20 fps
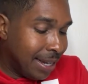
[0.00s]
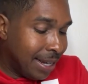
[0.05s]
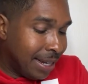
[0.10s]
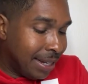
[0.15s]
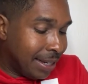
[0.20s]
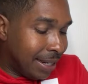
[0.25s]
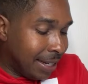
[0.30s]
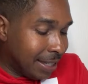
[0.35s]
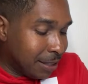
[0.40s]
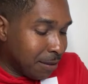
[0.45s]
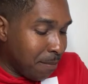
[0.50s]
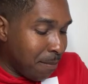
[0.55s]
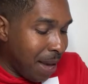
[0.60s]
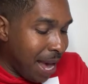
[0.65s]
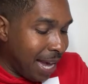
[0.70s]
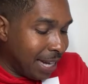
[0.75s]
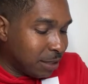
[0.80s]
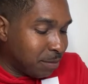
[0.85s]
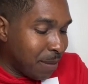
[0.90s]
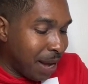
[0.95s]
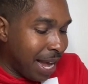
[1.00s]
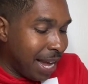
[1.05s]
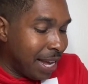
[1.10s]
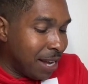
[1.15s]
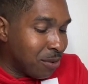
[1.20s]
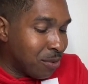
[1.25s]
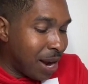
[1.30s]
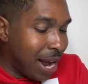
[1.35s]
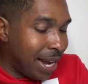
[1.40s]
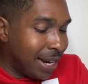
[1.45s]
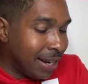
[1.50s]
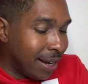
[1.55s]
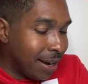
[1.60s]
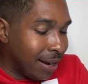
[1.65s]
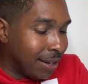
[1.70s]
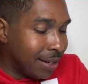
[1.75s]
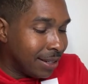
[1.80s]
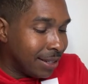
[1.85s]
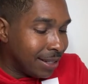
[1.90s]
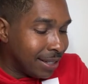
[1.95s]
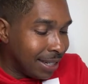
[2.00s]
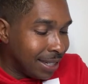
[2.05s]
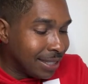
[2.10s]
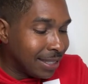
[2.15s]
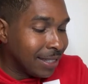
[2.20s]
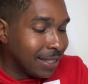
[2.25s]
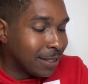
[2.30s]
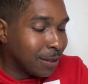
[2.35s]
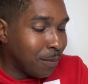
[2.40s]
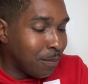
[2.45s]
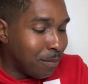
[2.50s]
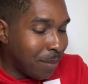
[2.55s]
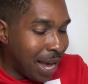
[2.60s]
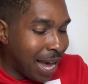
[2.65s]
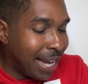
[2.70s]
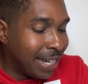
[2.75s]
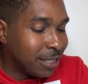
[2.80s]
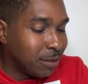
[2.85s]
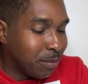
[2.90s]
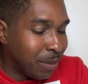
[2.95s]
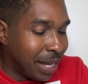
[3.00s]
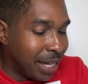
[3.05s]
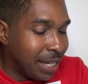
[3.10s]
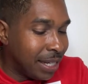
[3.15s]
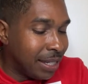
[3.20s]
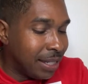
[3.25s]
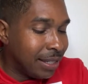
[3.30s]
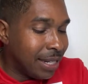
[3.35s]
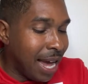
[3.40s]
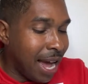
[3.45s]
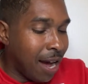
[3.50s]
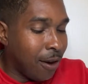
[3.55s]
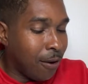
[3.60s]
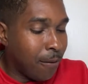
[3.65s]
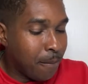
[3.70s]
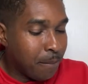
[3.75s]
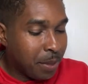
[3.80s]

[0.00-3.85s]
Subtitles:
this is a match made right there. This is a match made. Now,